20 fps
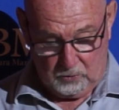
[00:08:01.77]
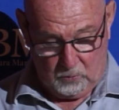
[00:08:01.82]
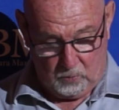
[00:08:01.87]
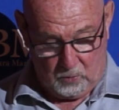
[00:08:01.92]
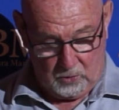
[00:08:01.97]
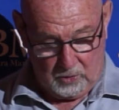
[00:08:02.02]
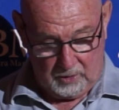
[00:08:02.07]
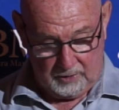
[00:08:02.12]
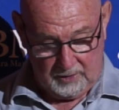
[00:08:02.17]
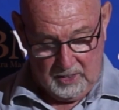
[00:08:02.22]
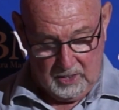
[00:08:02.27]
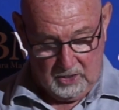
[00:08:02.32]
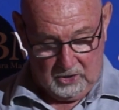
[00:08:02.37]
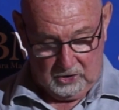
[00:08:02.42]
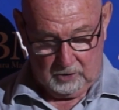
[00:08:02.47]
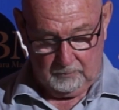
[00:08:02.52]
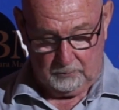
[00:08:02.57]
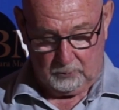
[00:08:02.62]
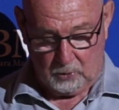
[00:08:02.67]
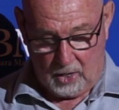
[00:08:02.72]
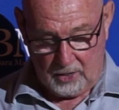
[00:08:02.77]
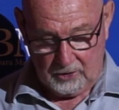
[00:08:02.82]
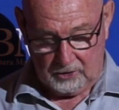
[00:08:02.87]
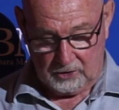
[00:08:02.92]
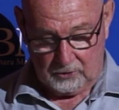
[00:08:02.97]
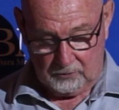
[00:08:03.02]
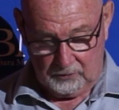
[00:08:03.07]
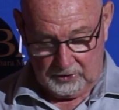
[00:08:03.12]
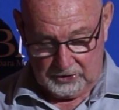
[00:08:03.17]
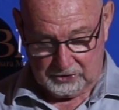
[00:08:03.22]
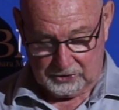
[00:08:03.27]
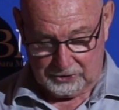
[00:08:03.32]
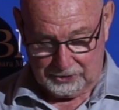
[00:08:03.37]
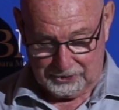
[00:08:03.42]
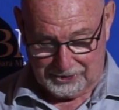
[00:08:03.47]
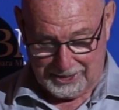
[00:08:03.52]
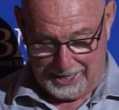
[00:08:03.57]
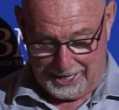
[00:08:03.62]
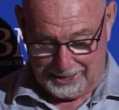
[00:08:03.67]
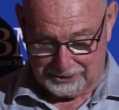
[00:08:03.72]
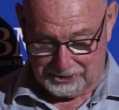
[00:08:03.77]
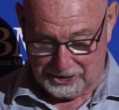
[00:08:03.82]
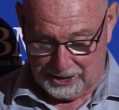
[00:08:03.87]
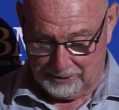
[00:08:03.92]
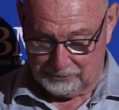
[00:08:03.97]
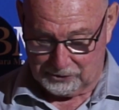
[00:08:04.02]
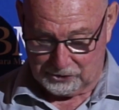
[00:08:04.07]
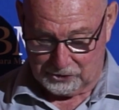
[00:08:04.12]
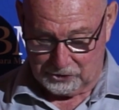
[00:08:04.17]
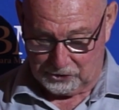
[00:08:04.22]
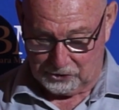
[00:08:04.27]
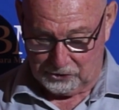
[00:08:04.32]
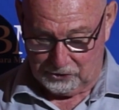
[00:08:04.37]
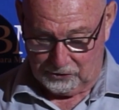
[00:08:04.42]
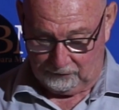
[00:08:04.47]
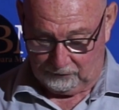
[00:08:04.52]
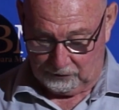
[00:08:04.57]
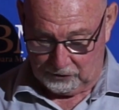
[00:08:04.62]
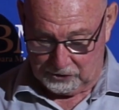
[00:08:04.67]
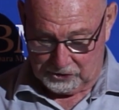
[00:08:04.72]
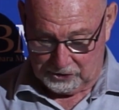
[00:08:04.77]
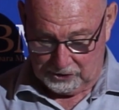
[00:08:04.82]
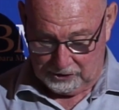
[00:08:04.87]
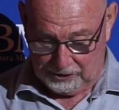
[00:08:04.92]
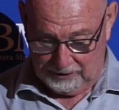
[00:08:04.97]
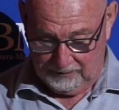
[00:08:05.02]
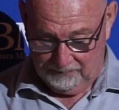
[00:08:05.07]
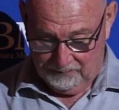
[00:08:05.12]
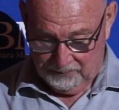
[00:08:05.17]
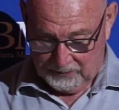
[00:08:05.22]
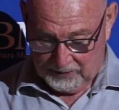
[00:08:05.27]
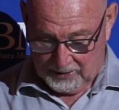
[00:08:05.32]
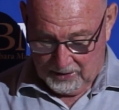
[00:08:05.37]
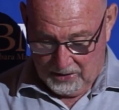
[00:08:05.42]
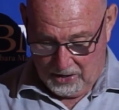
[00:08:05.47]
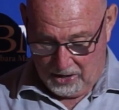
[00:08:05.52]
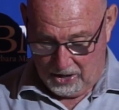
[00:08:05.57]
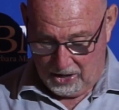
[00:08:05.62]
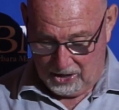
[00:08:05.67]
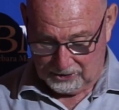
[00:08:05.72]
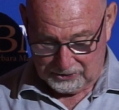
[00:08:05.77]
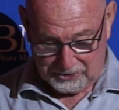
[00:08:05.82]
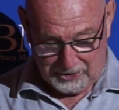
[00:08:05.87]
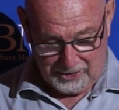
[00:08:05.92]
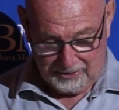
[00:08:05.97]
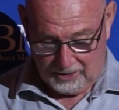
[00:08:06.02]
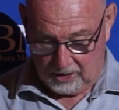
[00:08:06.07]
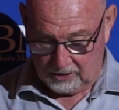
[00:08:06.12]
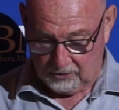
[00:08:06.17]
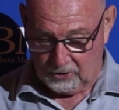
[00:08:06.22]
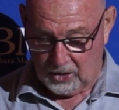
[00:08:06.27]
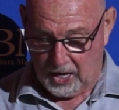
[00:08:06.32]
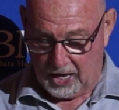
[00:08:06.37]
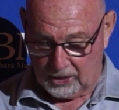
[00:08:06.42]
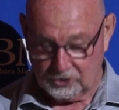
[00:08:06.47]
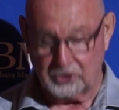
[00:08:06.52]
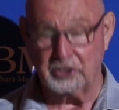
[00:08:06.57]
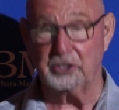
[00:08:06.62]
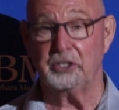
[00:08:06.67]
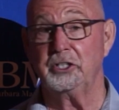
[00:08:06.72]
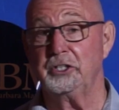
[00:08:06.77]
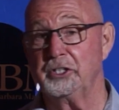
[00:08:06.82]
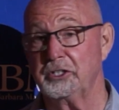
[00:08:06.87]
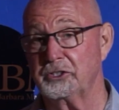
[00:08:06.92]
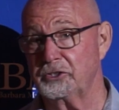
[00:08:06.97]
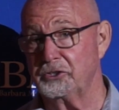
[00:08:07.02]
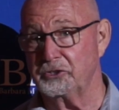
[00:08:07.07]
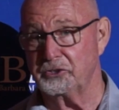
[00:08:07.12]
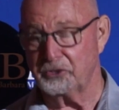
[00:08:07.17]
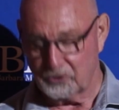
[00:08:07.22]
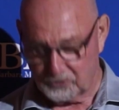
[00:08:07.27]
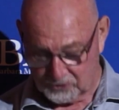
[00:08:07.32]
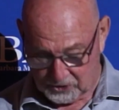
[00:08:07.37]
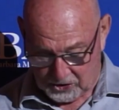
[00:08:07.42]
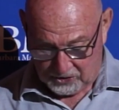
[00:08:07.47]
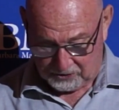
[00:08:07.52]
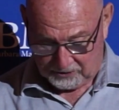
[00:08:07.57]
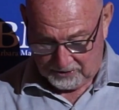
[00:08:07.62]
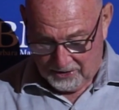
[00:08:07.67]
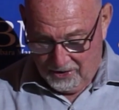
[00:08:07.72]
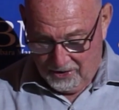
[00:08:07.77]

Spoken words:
Award to broaden her research at James Cook University. I don't know how she did this, she's so young,